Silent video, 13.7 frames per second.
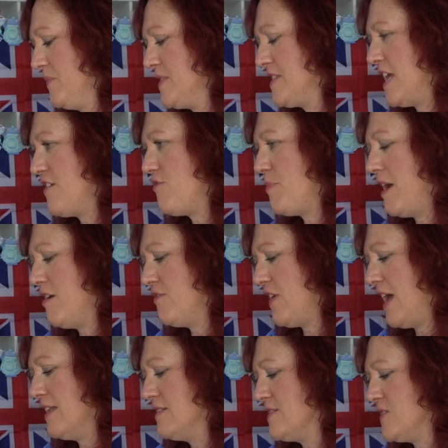Safe pair of
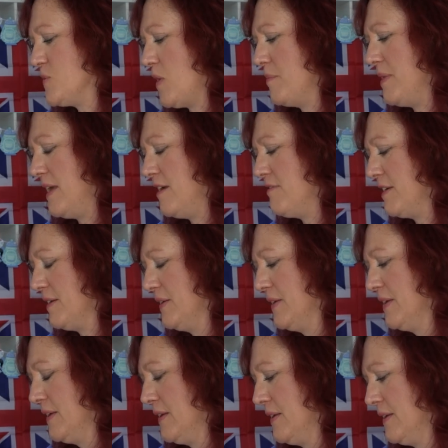hands is what I'm hearing.
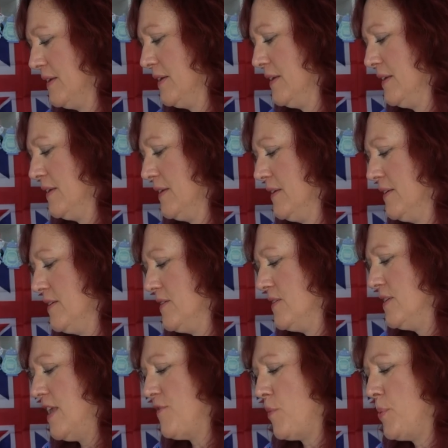
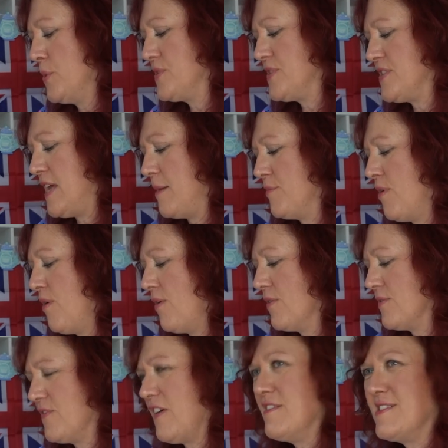Never put a step
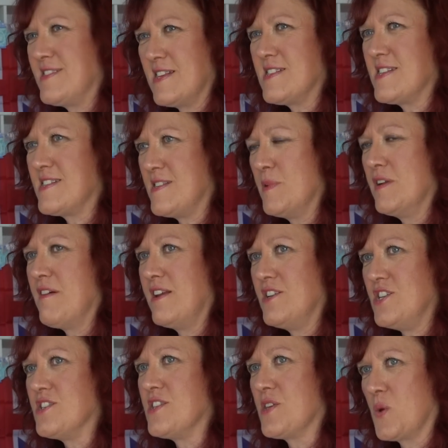wrong. It's a similar
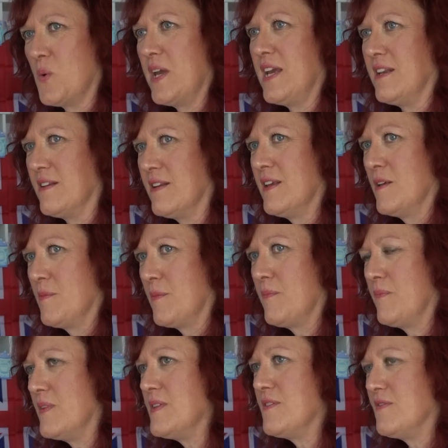energy to the Queen.
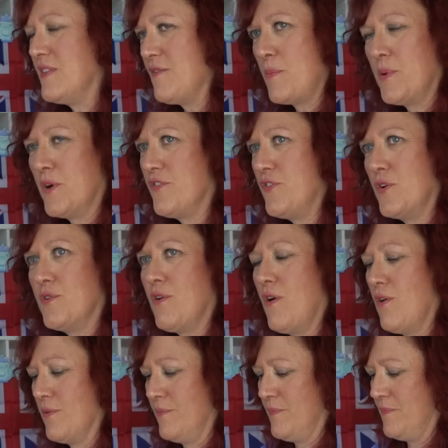Never put a foot
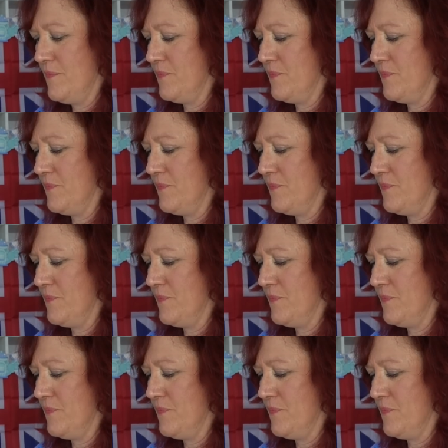wrong.